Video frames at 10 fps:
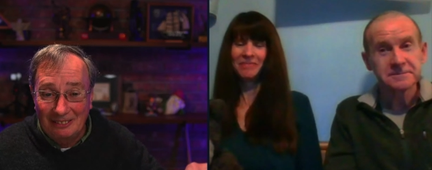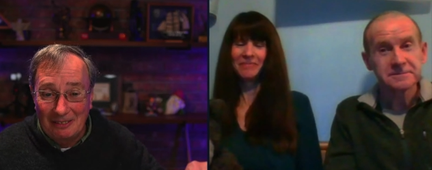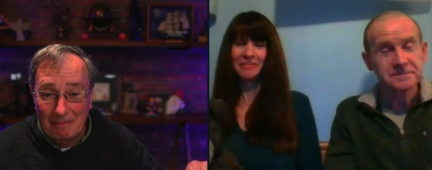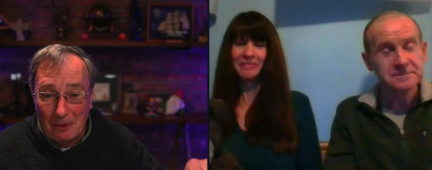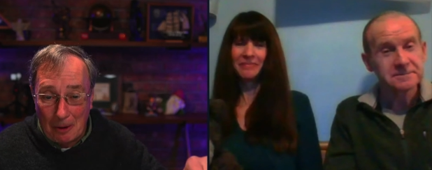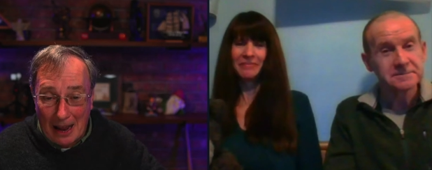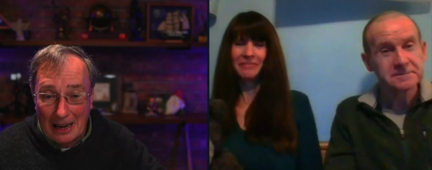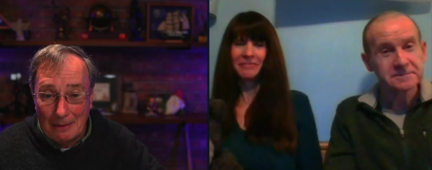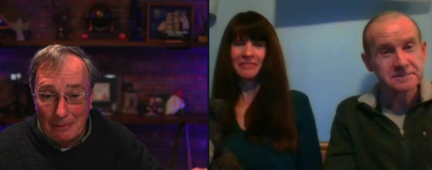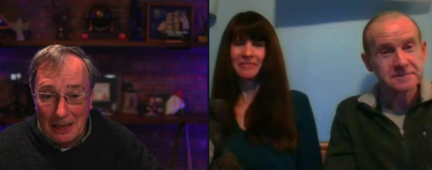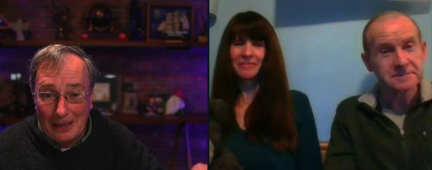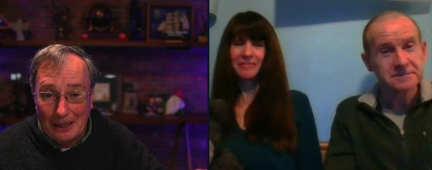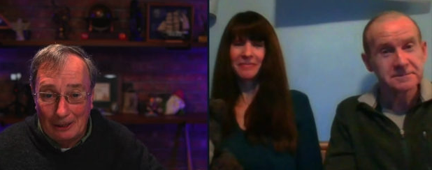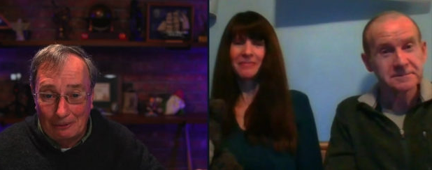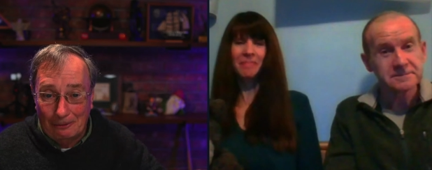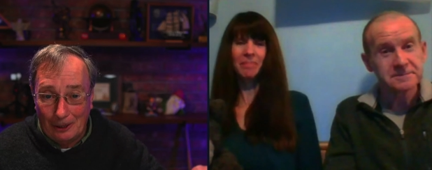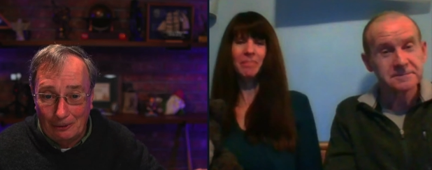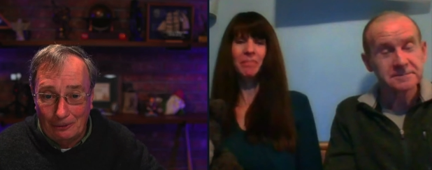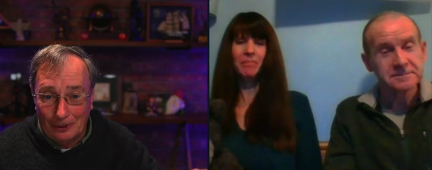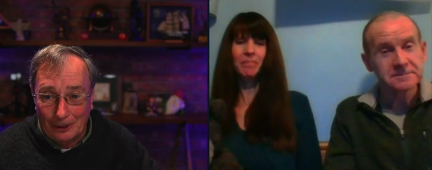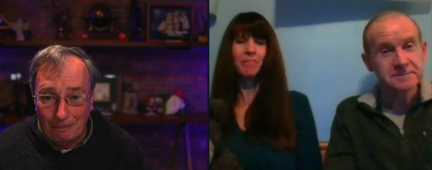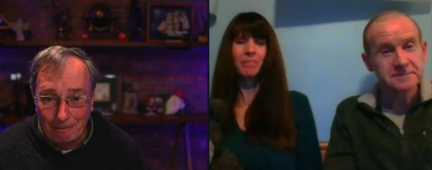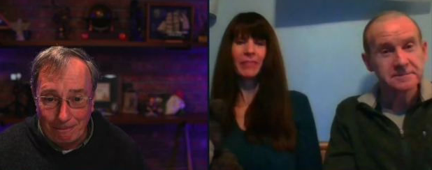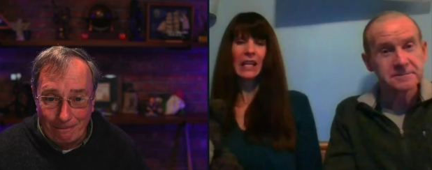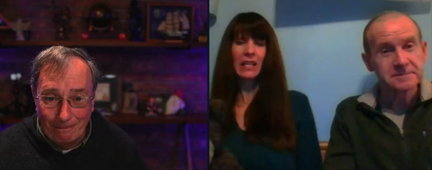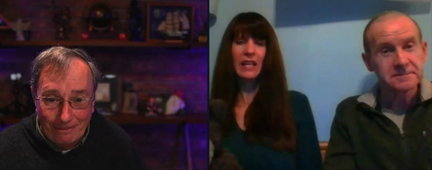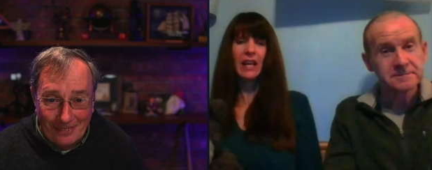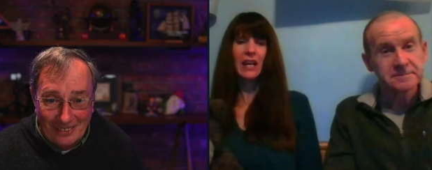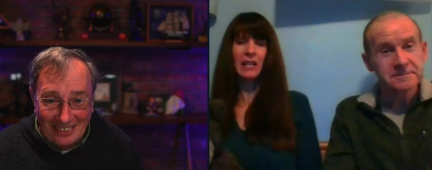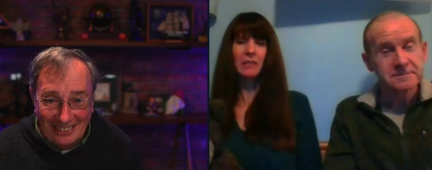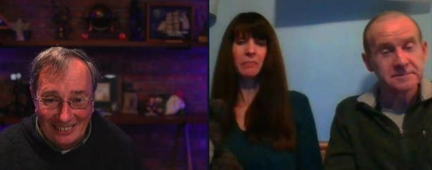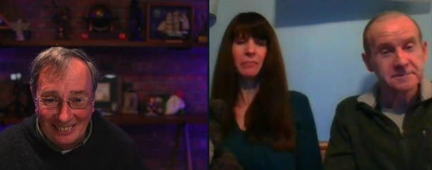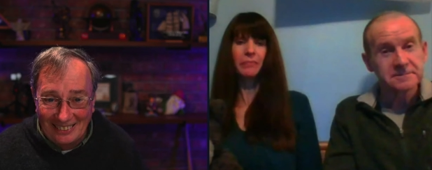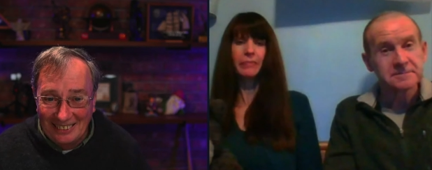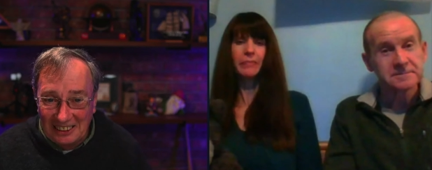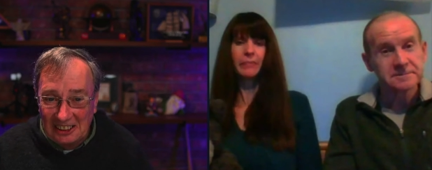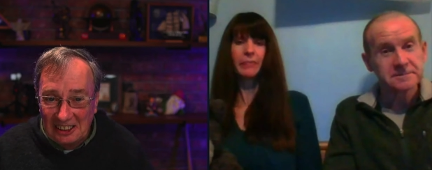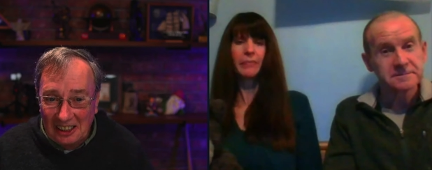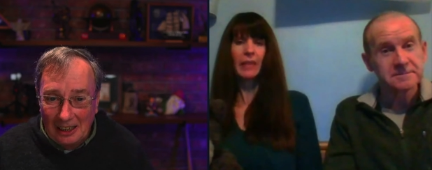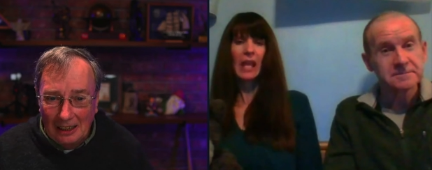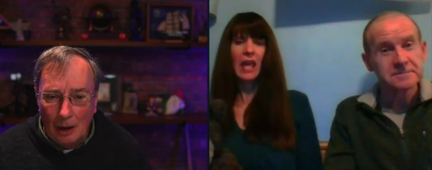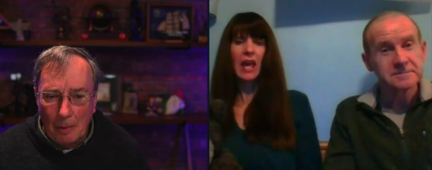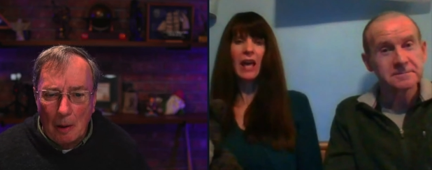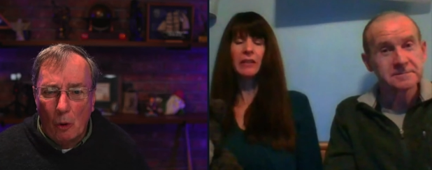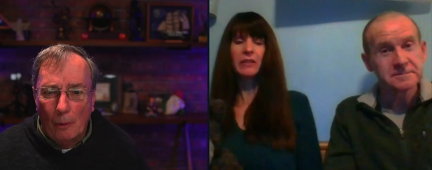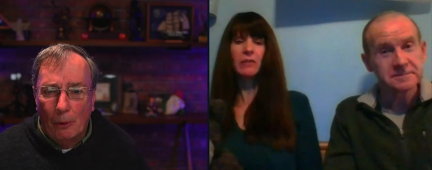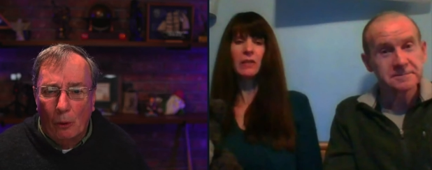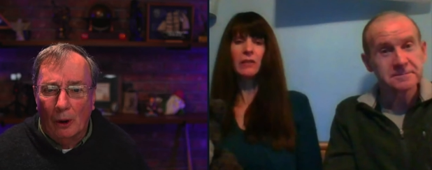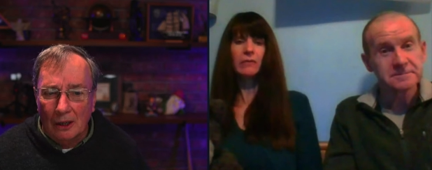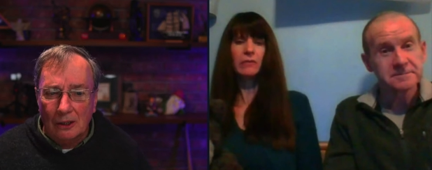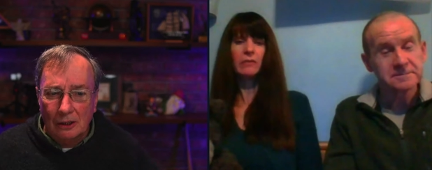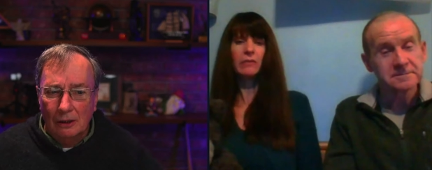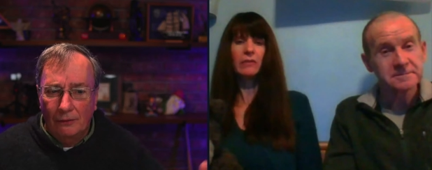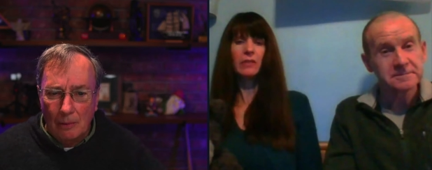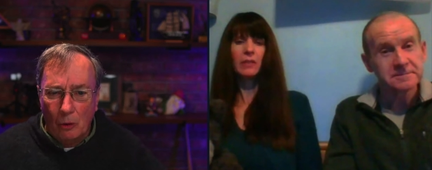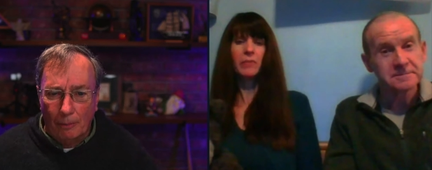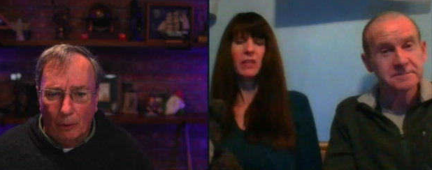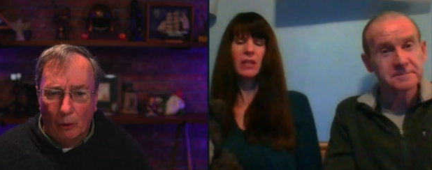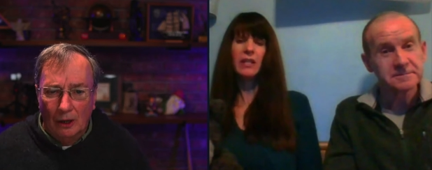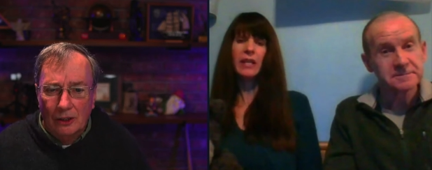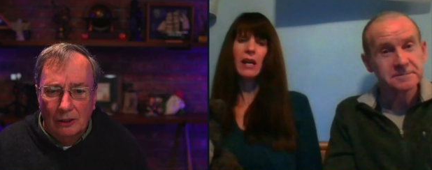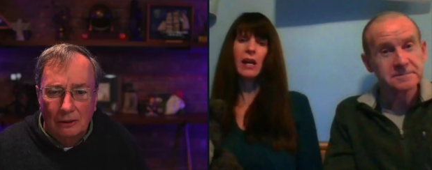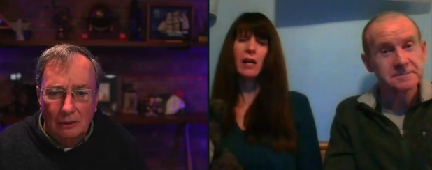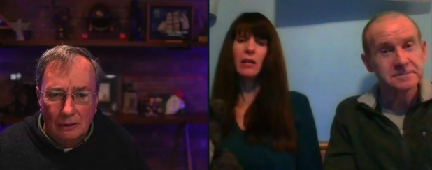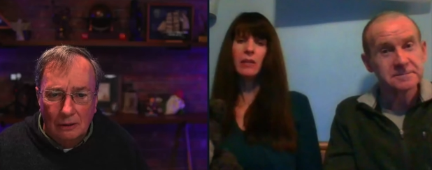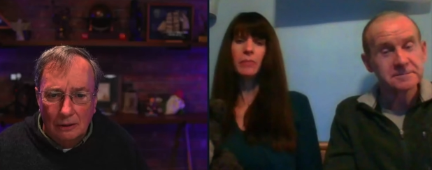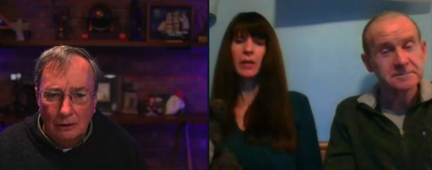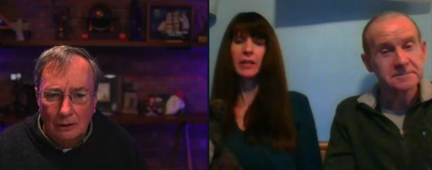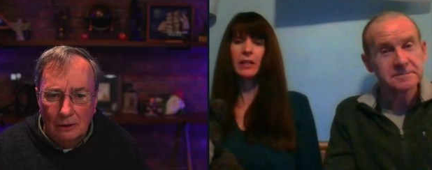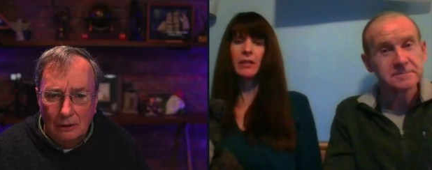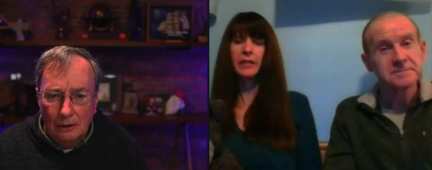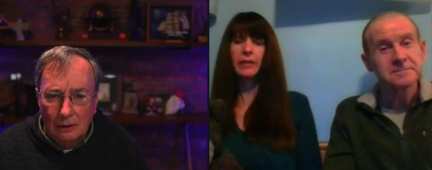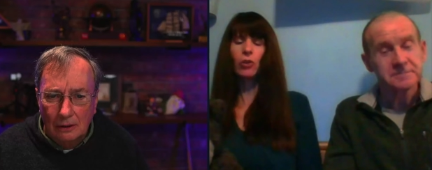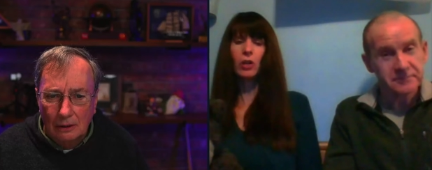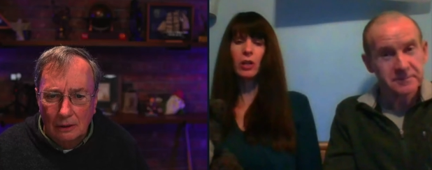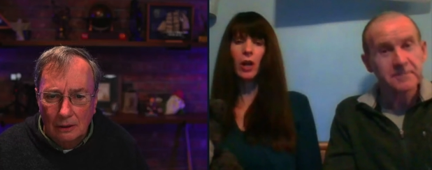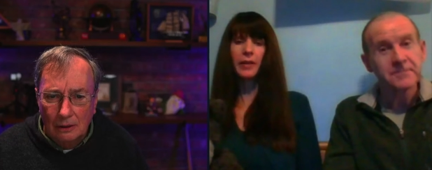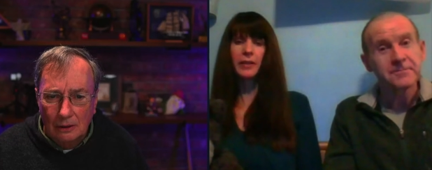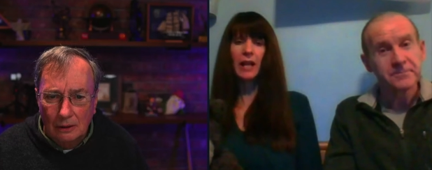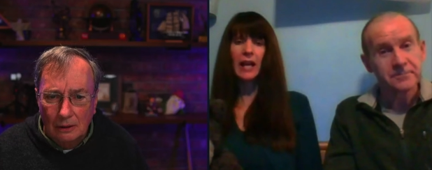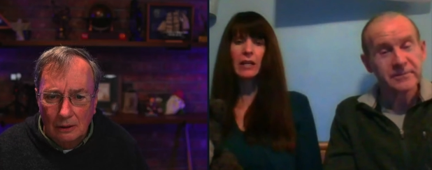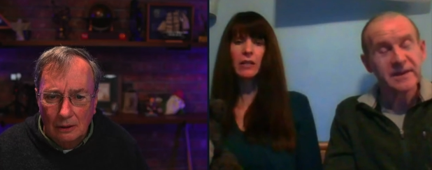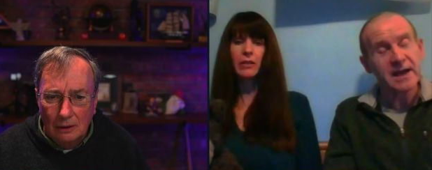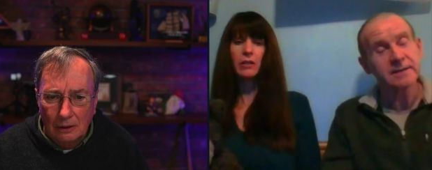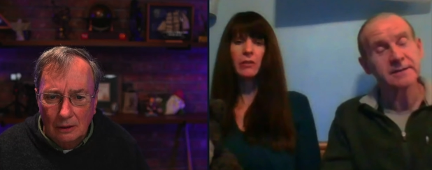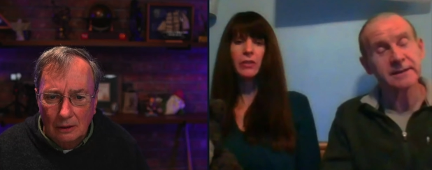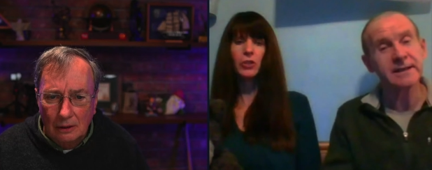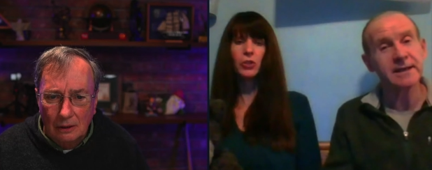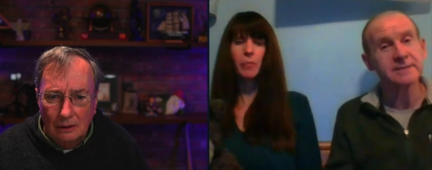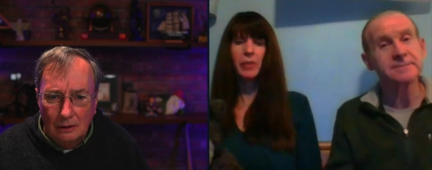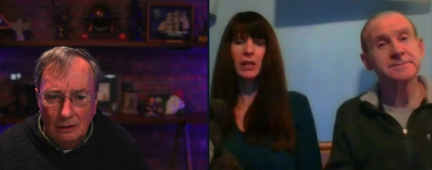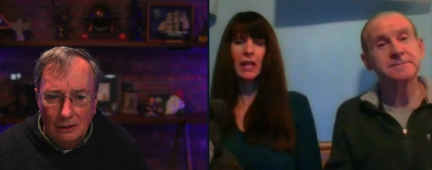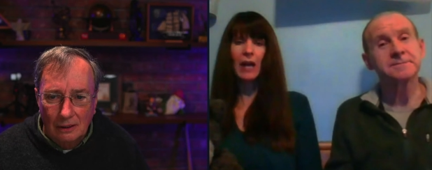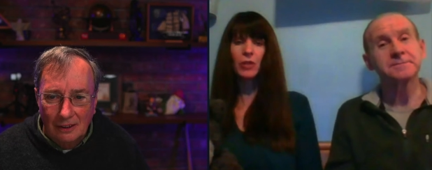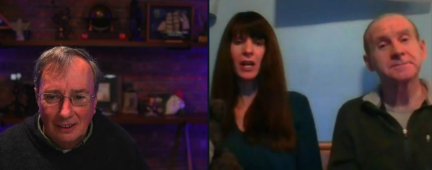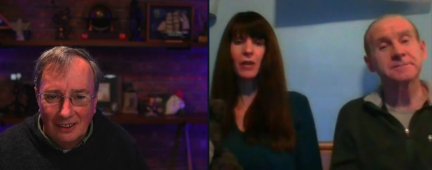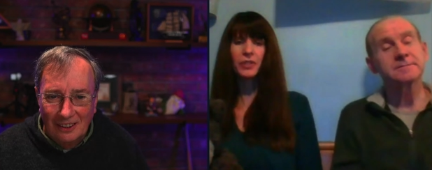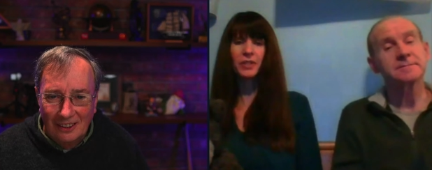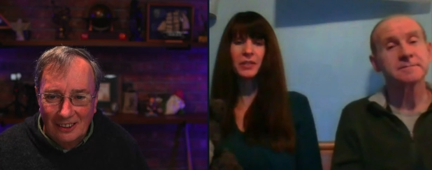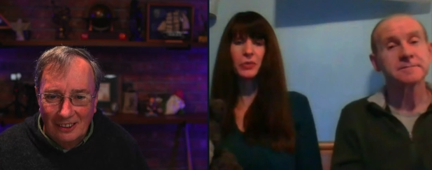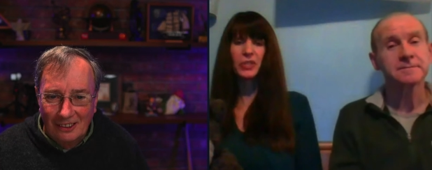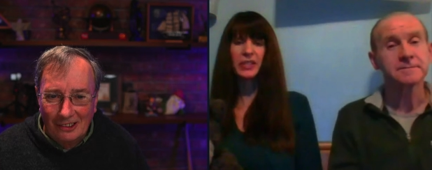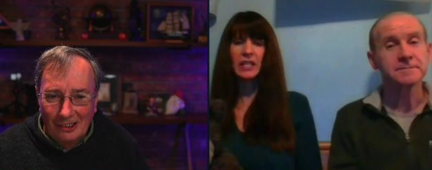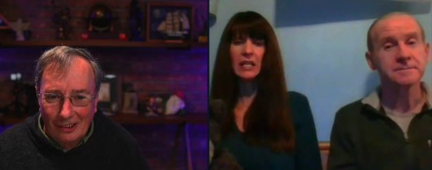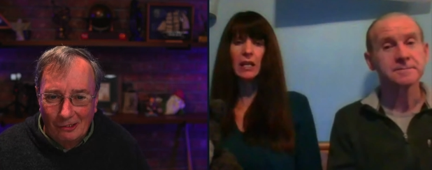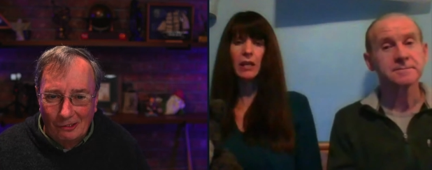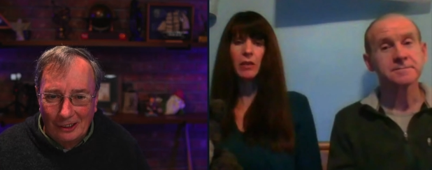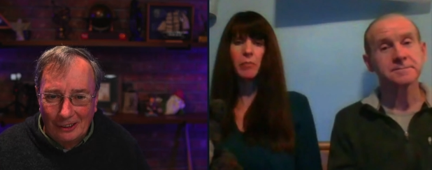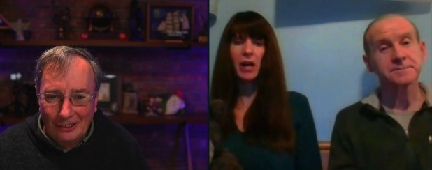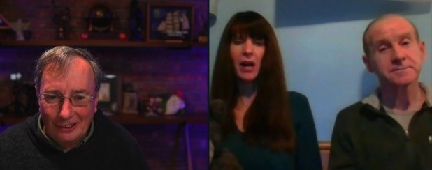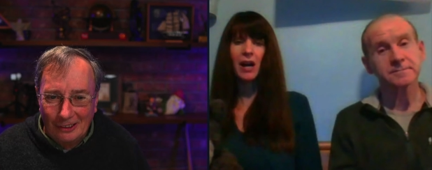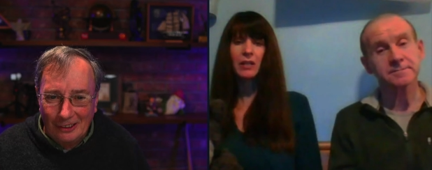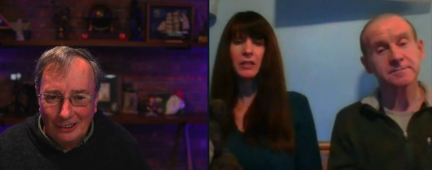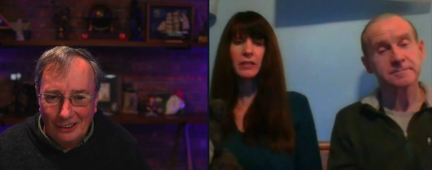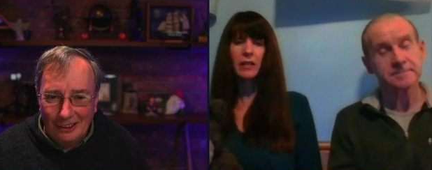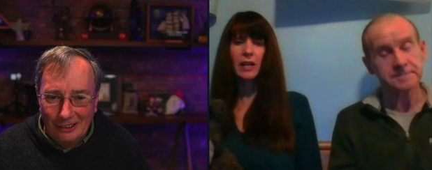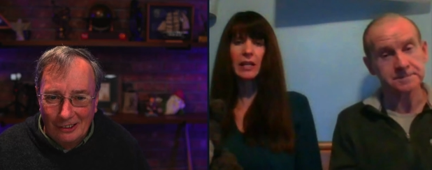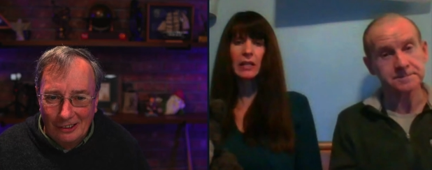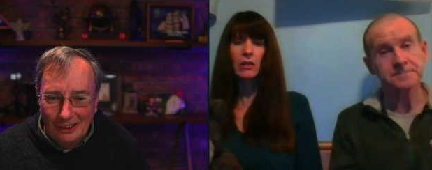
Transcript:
Speaker 1: reminded me of? of mm-hmm. um, yeah. A little bit more boards, a few more boards.
Speaker 2: Yeah, but it did look a lot like yeah, the, the typical outhouses you see in the parks, like mm-hmm.